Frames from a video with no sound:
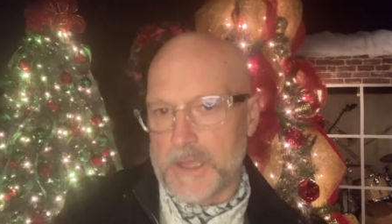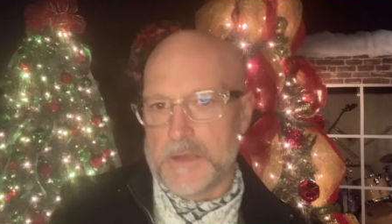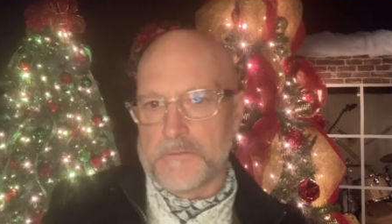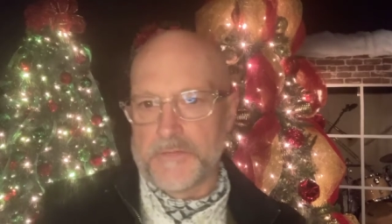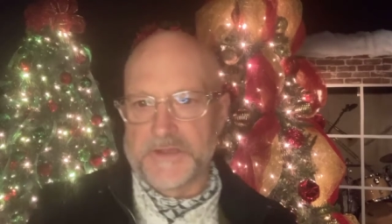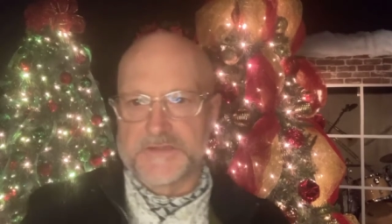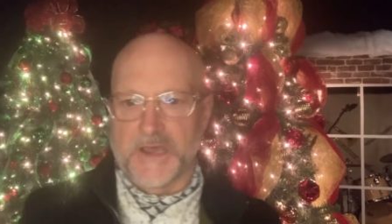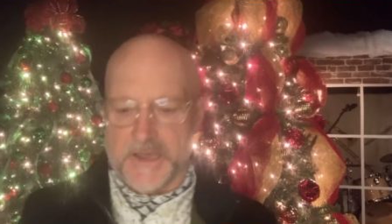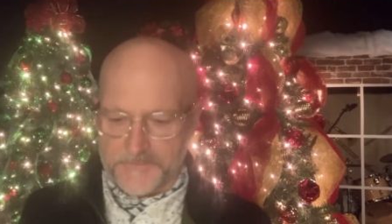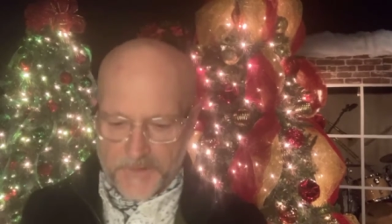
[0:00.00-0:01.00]
but
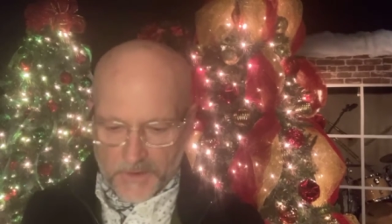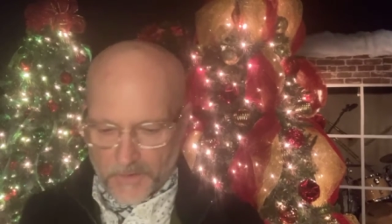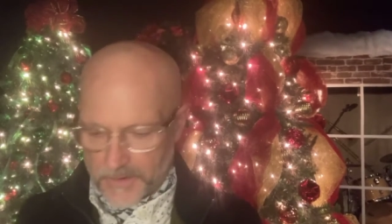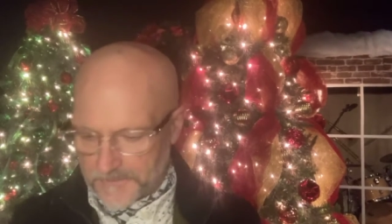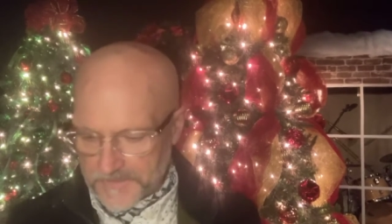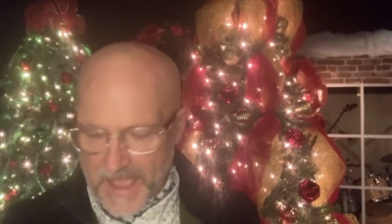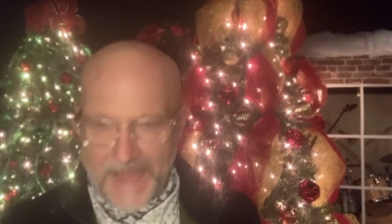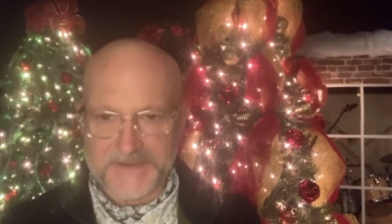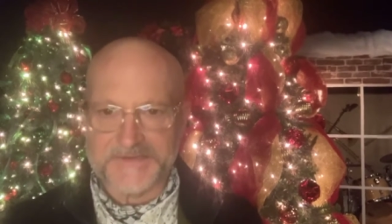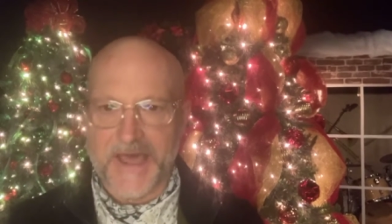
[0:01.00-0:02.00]
uh,
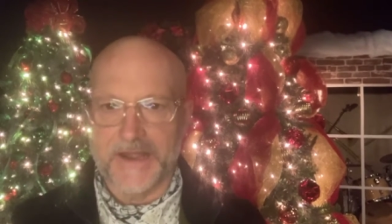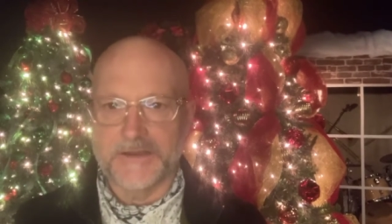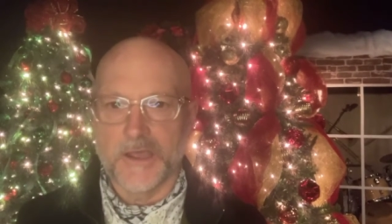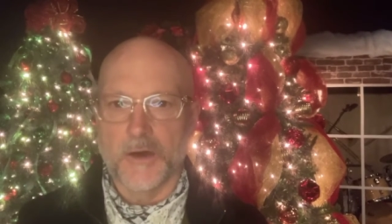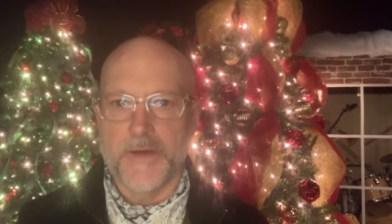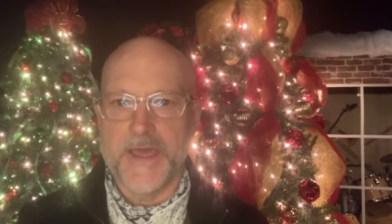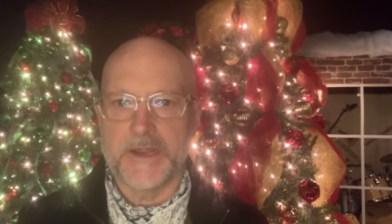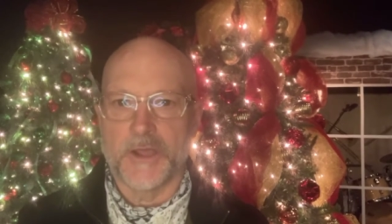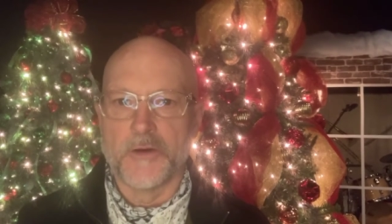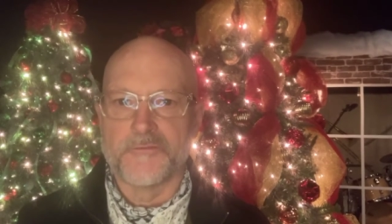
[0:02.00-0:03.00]
I decided to go ahead
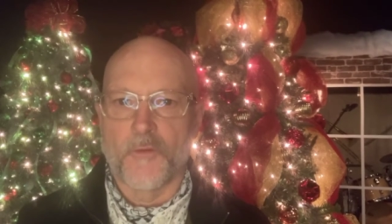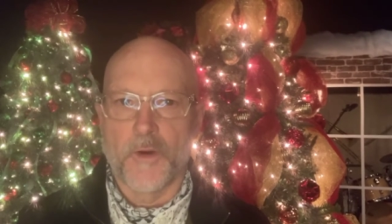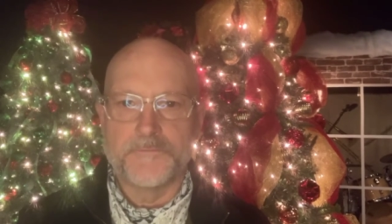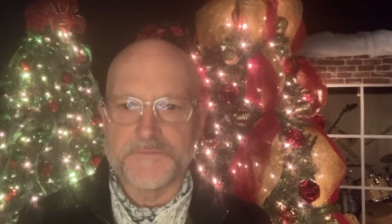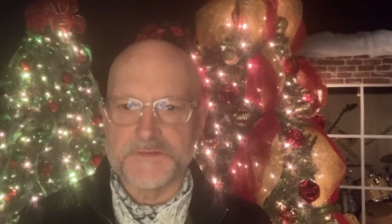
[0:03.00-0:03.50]
and go for it.